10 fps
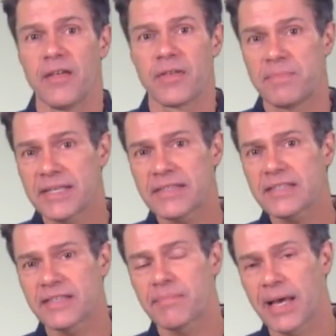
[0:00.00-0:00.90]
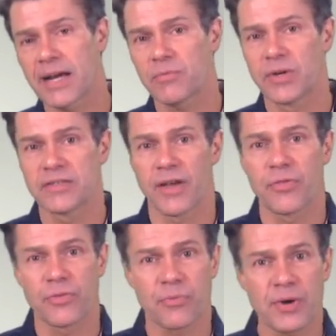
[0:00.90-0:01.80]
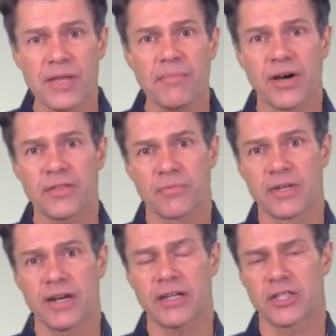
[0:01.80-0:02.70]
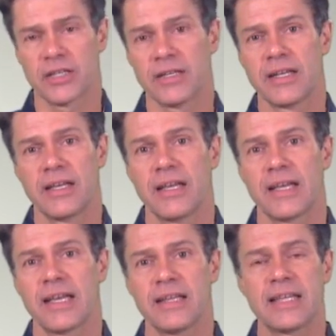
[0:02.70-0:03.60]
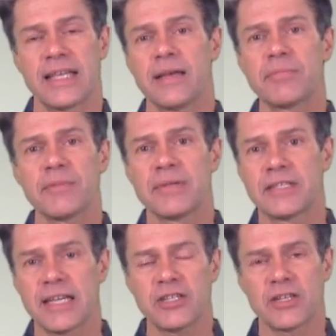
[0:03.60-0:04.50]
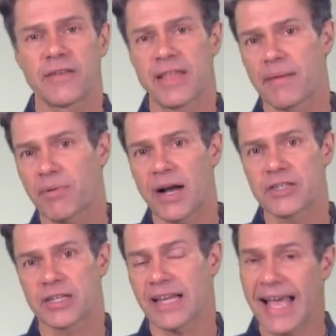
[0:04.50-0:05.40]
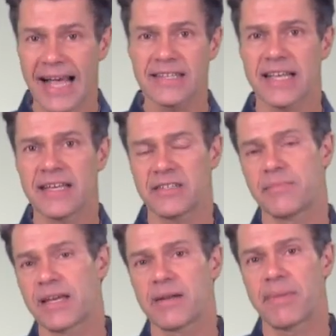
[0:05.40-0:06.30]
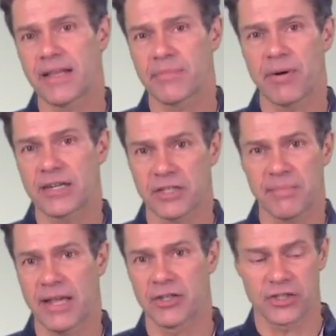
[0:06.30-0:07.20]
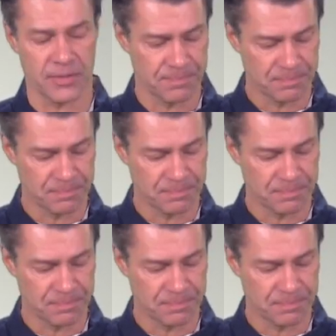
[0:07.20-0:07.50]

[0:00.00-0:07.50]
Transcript: The business impact was a 3-month reduction in the implementation of that project as estimated by the project manager.